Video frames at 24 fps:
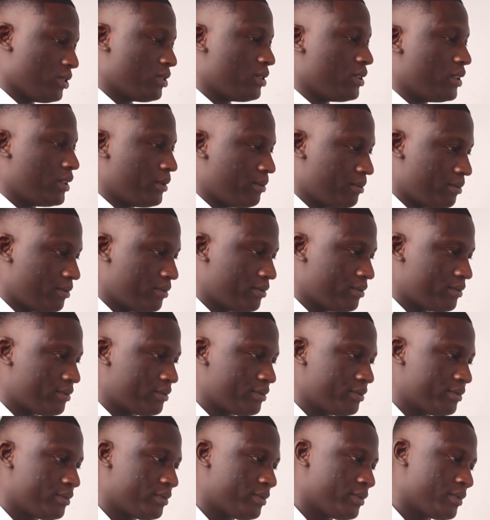to them.
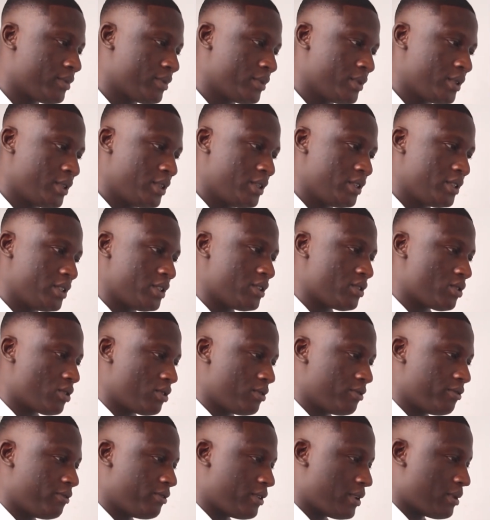It says
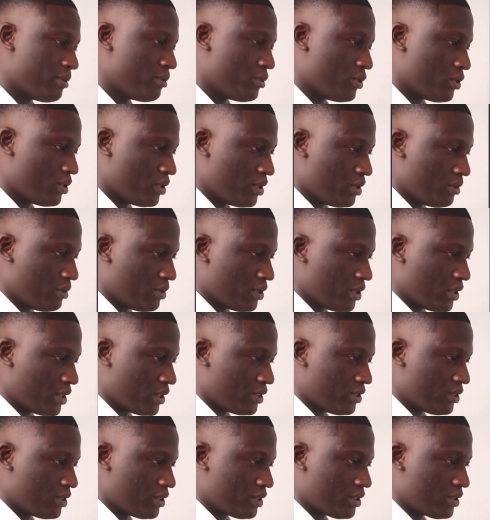confirm your email
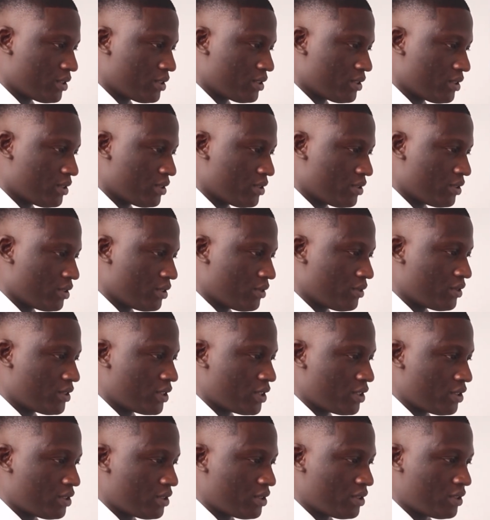address. So they've
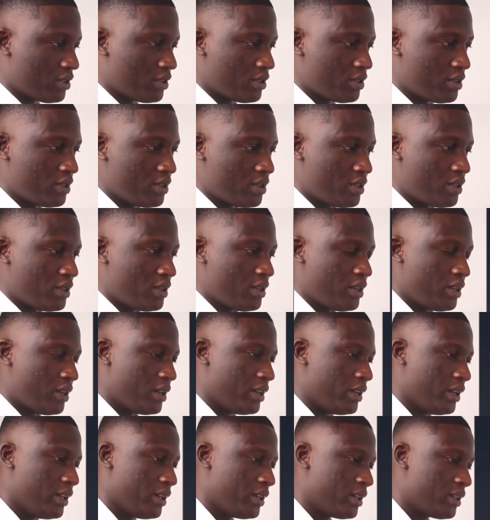sent a
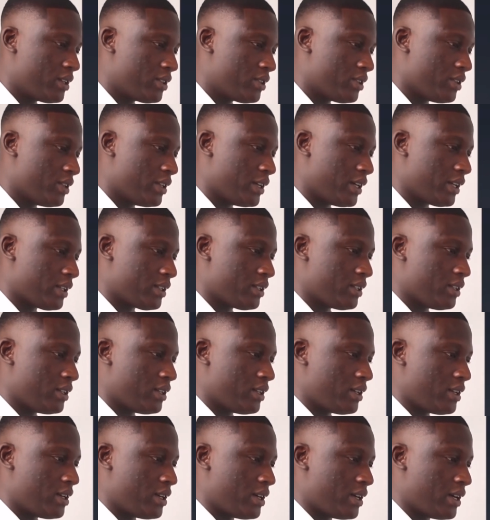link to that.
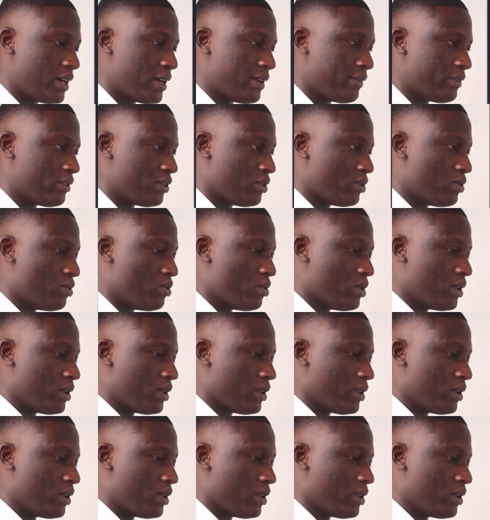I have to go